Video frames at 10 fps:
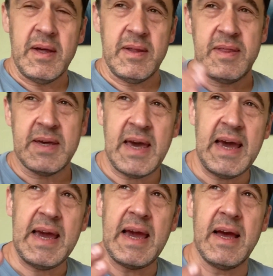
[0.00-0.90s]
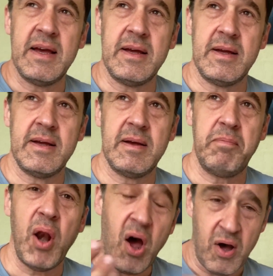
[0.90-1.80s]
the key
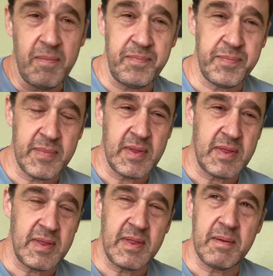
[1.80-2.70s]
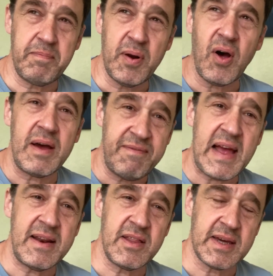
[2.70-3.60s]
plot
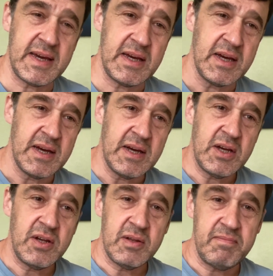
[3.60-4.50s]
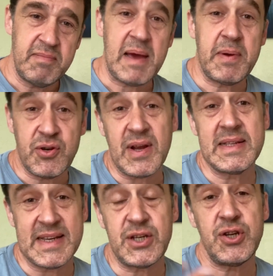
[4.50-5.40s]
event, the key maybe
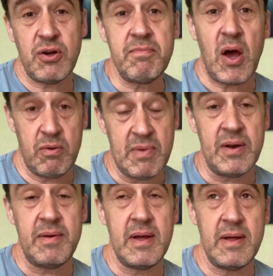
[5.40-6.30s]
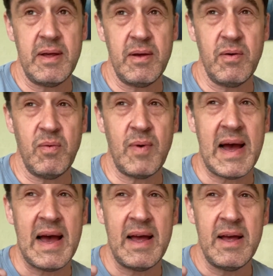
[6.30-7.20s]
transitional moment
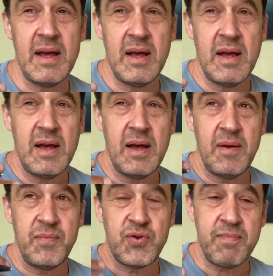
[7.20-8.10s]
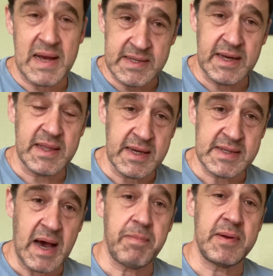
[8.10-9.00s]
where dramatic things
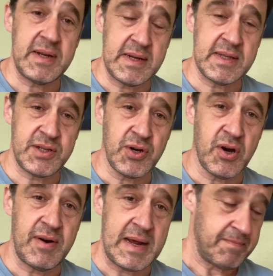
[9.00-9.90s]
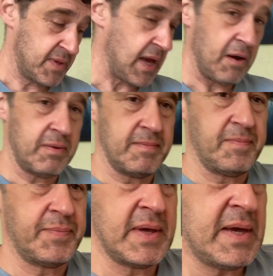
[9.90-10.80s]
happened in his story. So
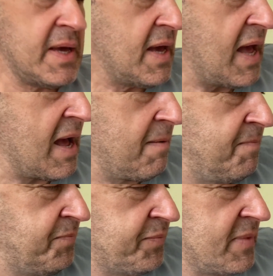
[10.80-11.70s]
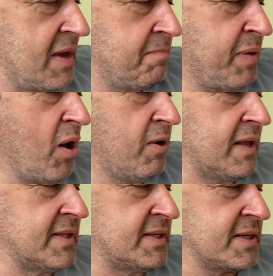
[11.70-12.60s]
in
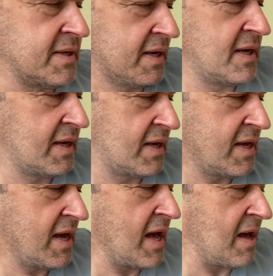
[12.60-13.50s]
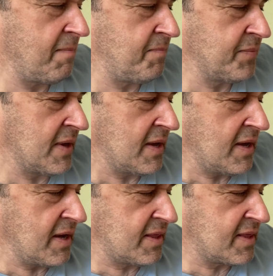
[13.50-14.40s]
Poland,
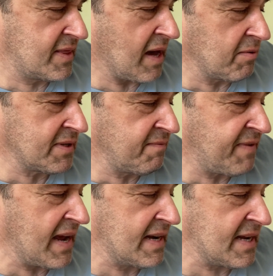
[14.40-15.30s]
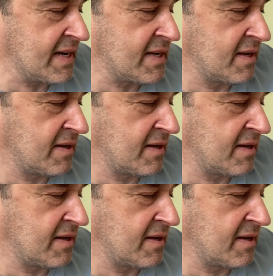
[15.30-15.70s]
that was invaded,